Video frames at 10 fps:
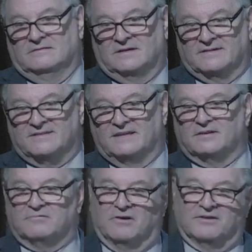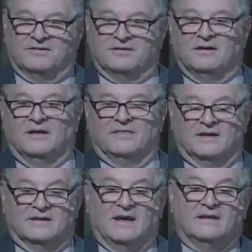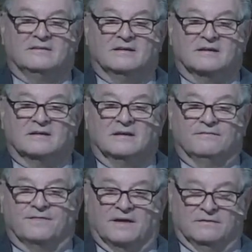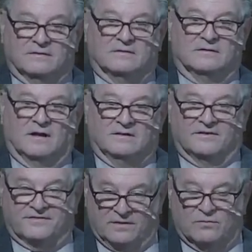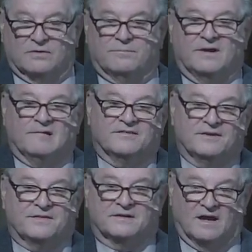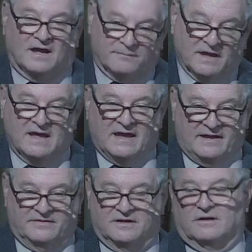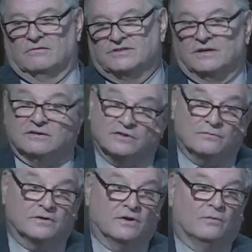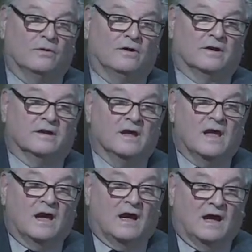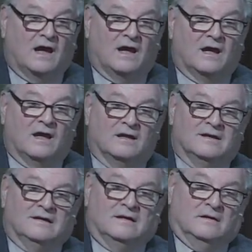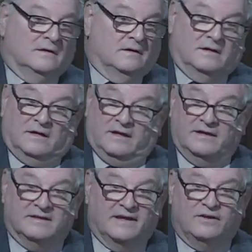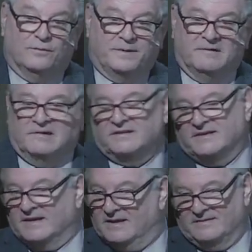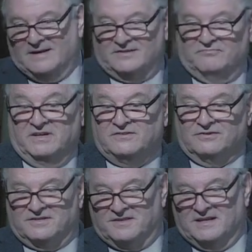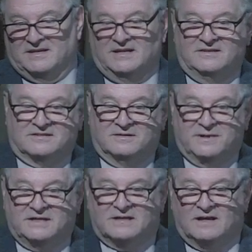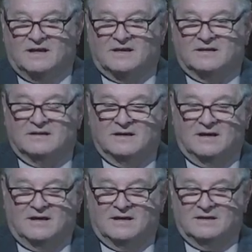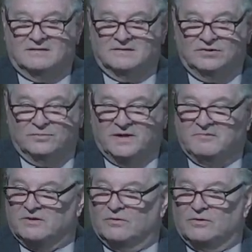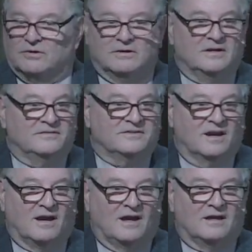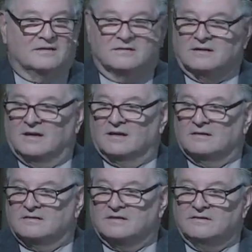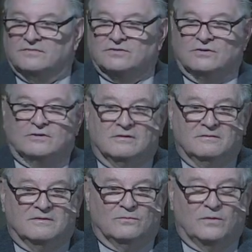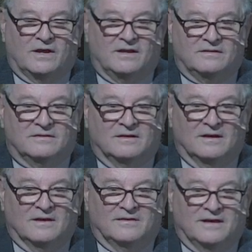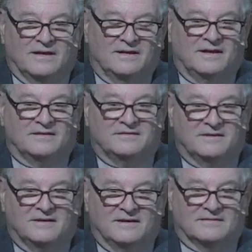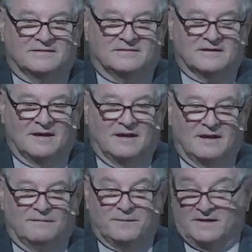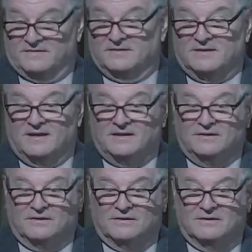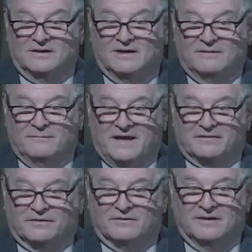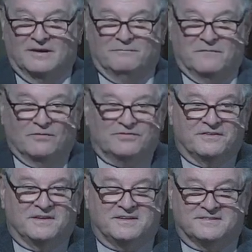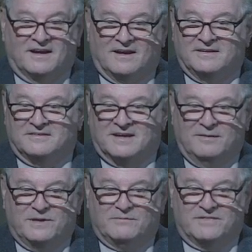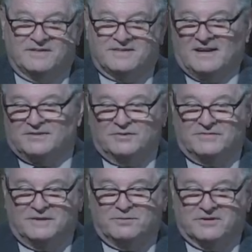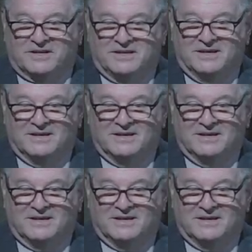get sent across the Atlantic if they, unless they were in Paris at the time, and the negotiation would go on. Uh, in later periods, again, that's research that needs to be done. Uh, you may recall, and Scott and Steve Scher, when the ANS did its uh, bicentennial medal, most of the designs came in with the Statue of Liberty.